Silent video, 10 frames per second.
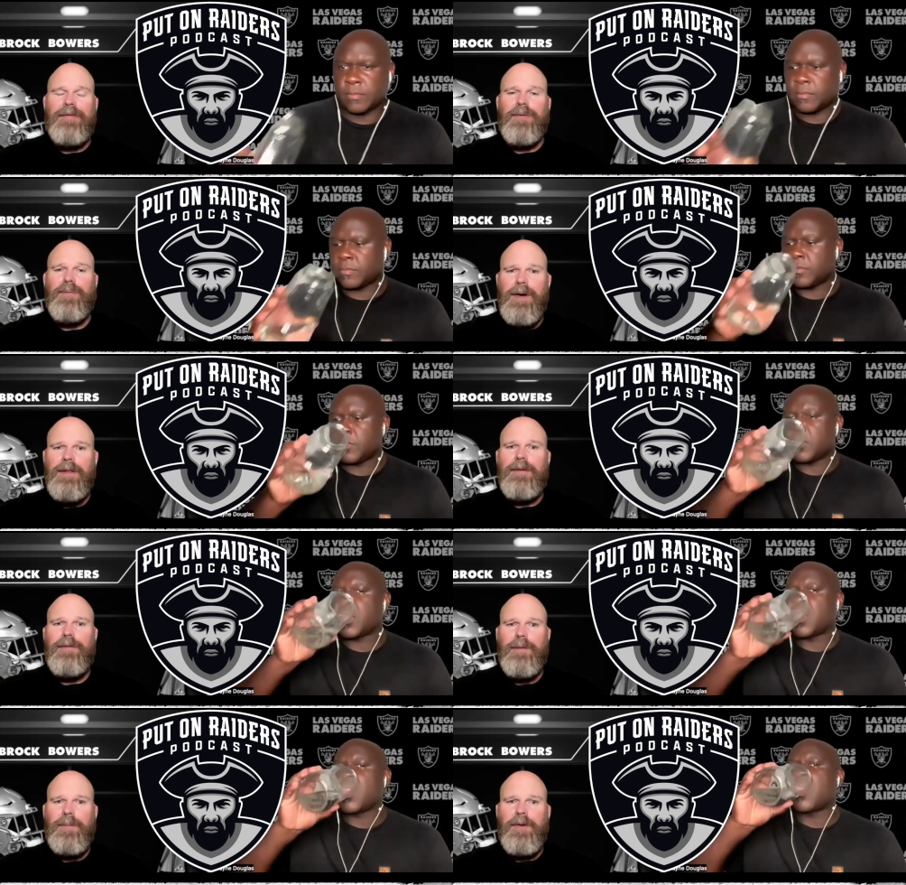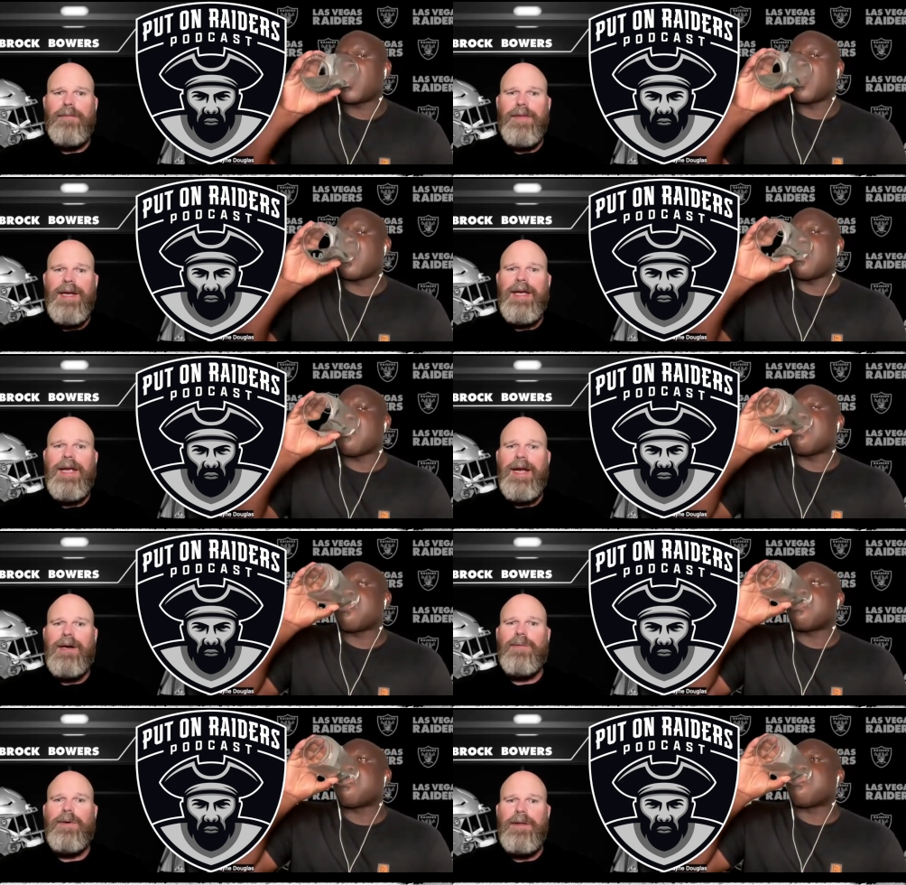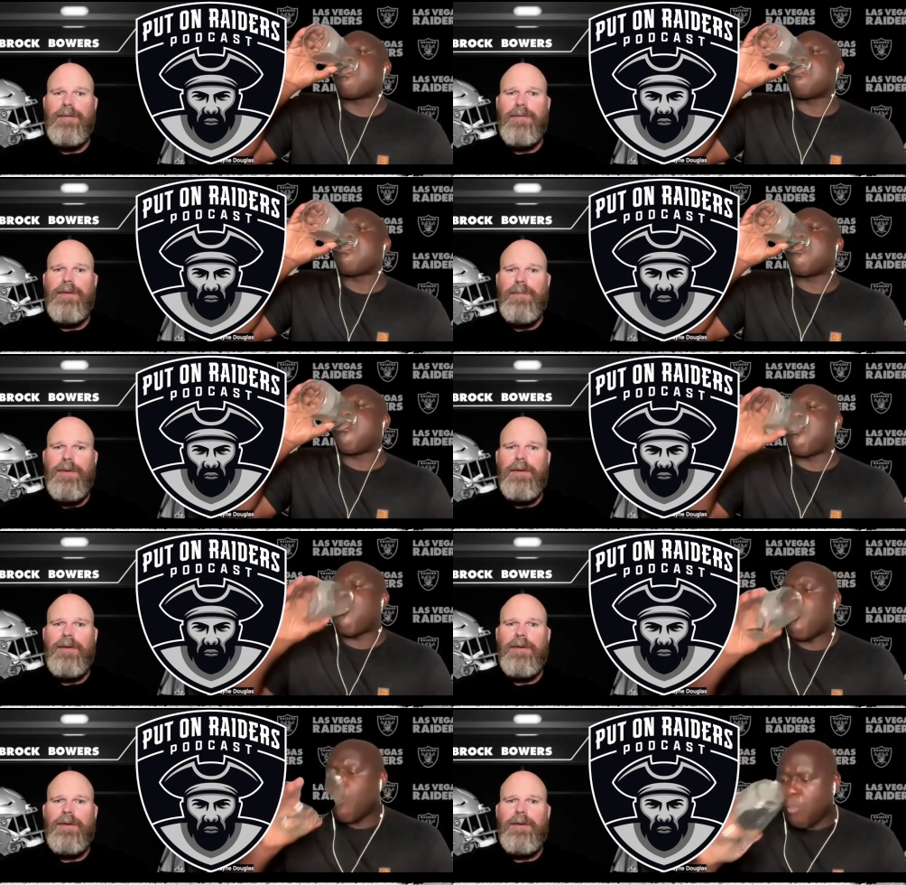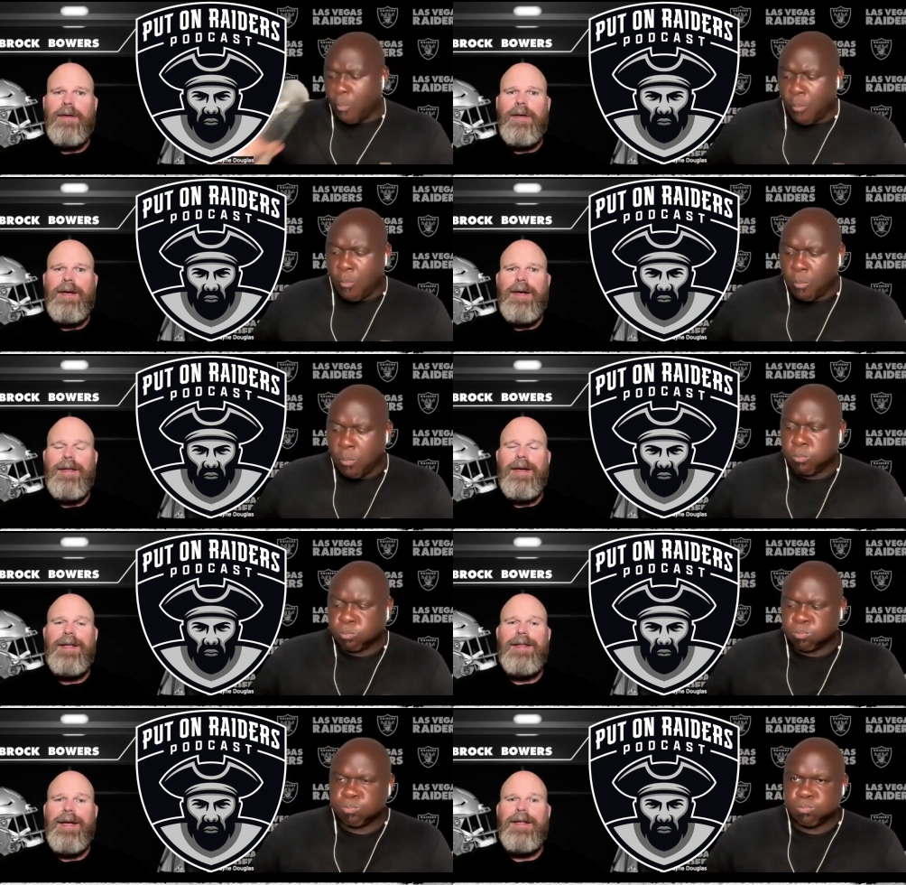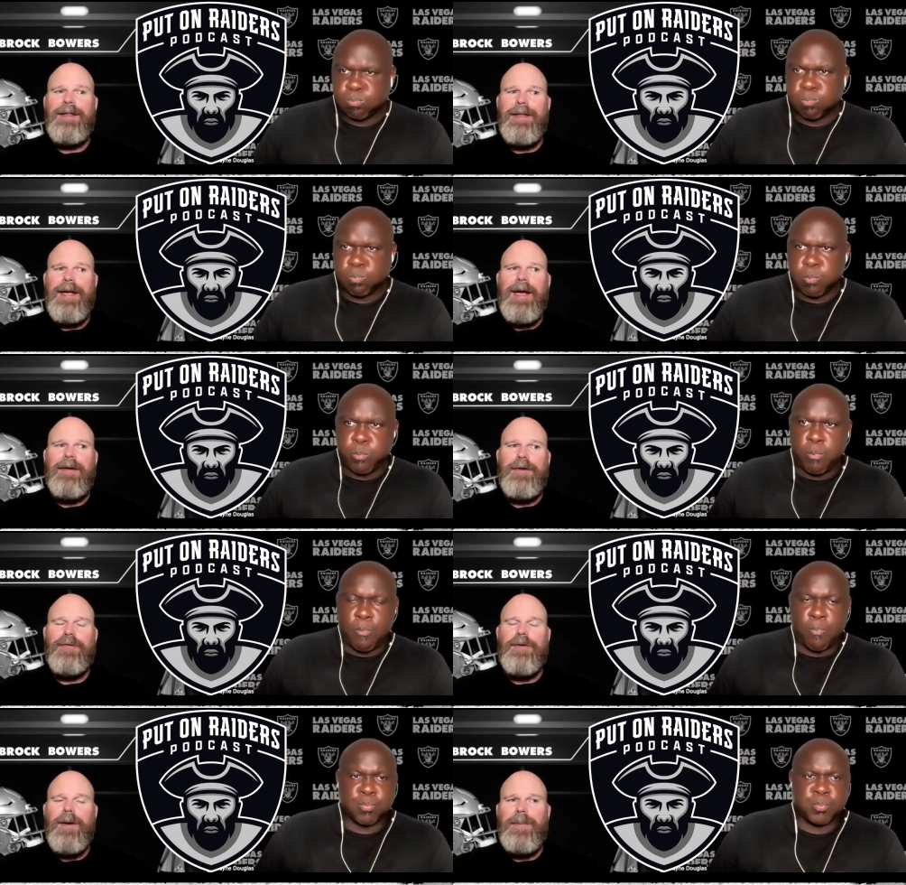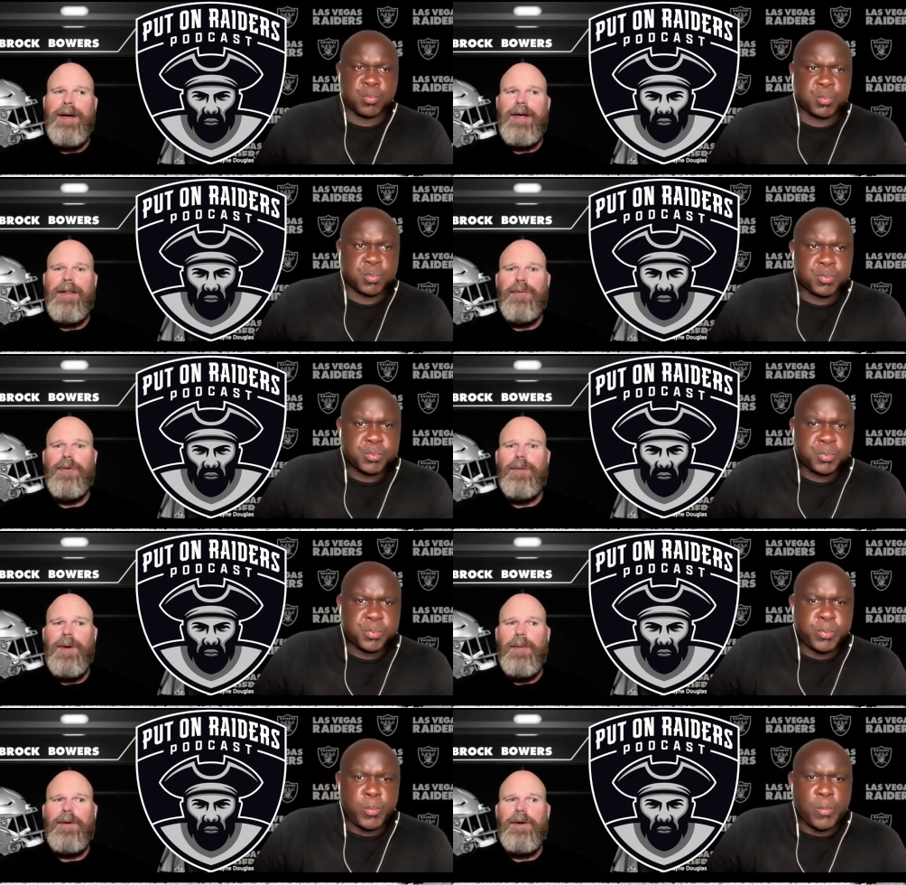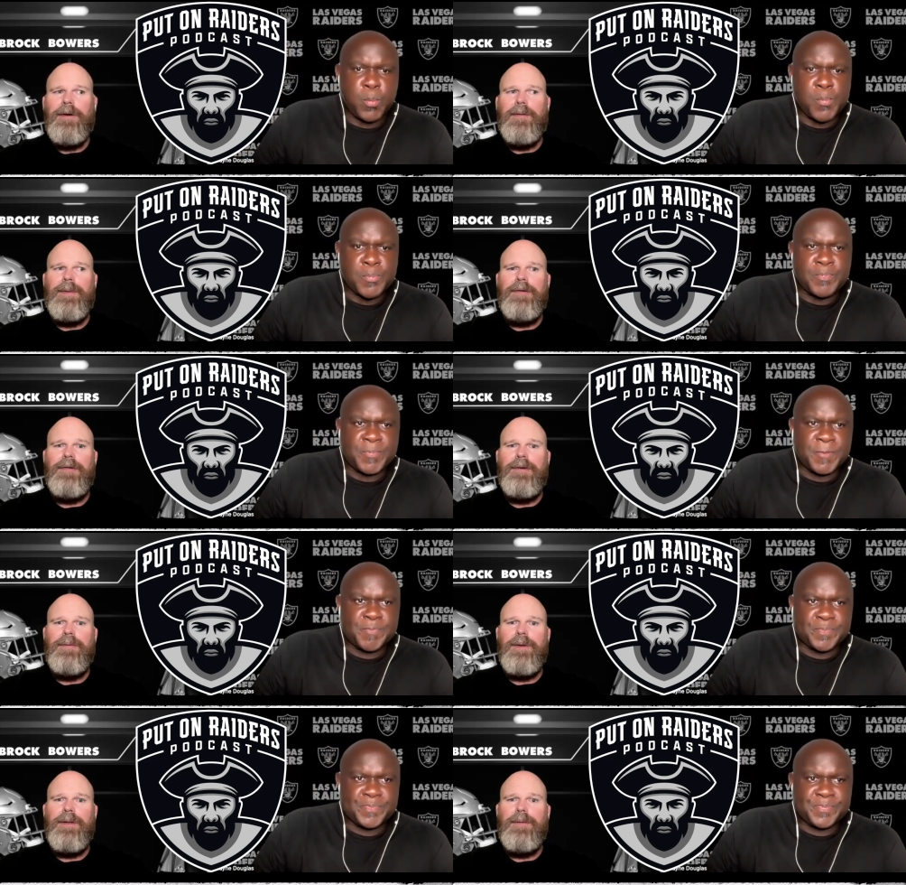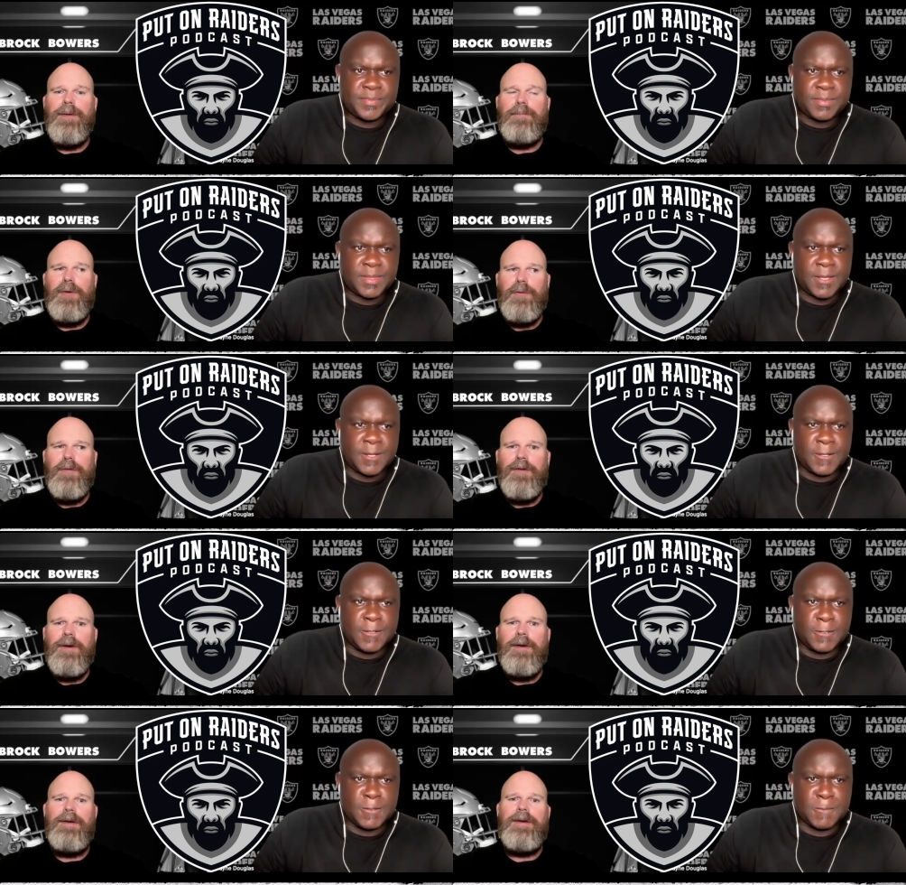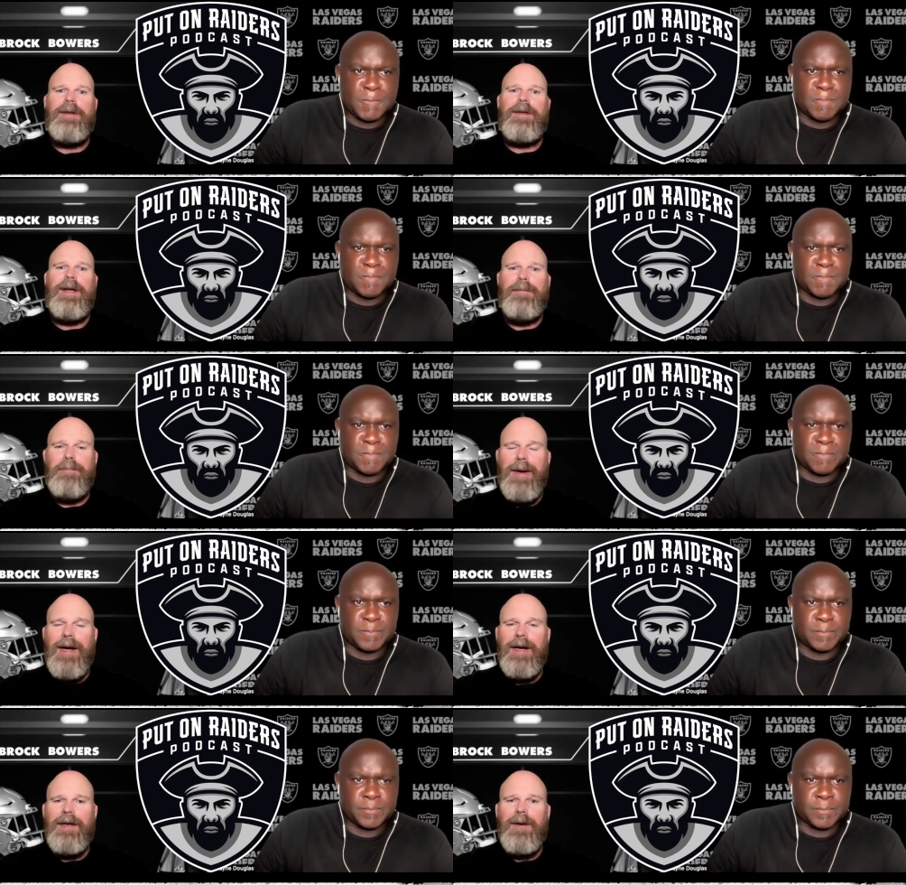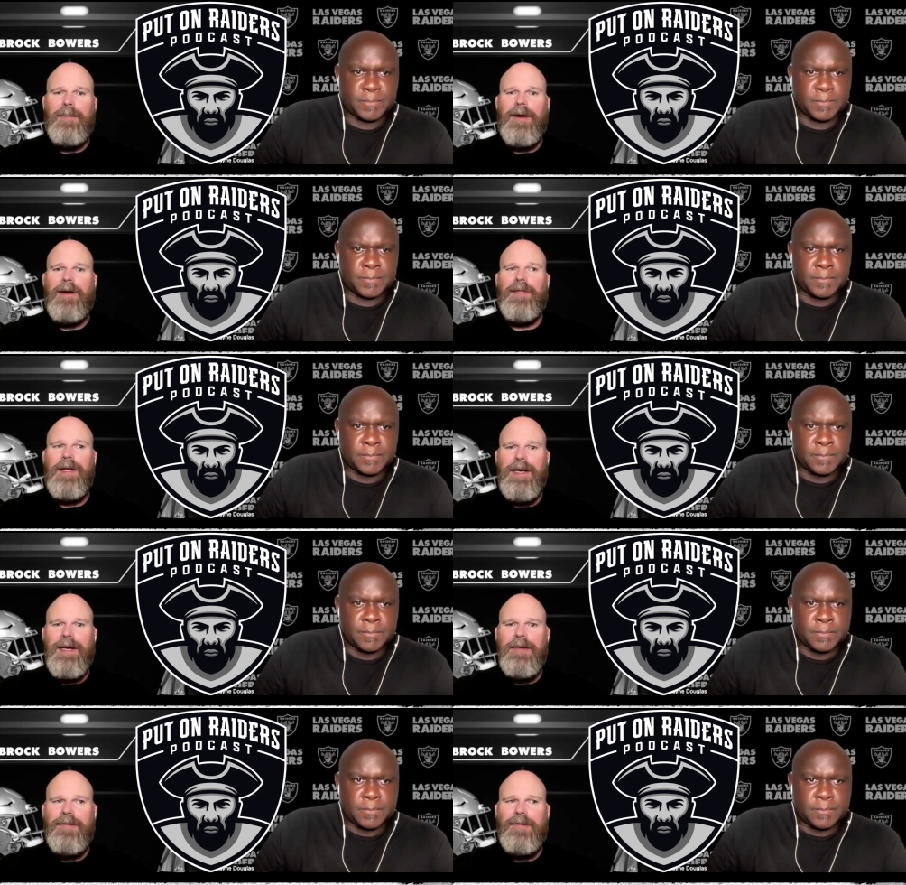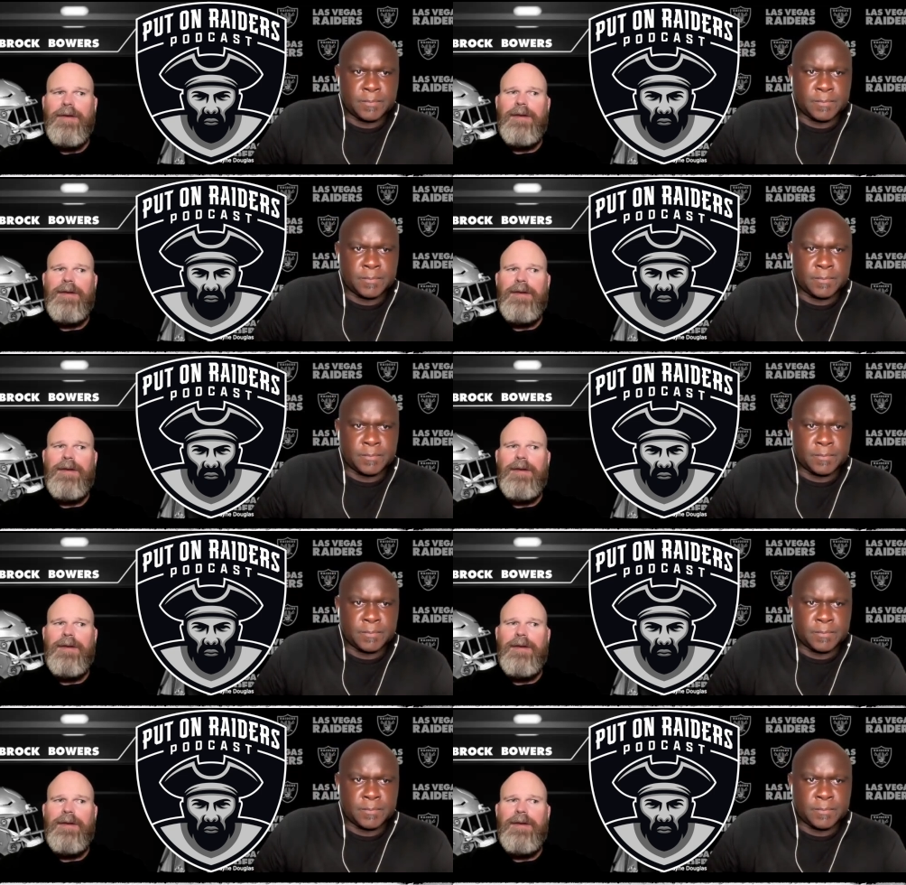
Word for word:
Speaker 1: to run the football. If they can't run the football, mm-hmm. and they they they have to drop back and throw the ball with Gardner Minshew with with Bosa and Mack coming off the edge,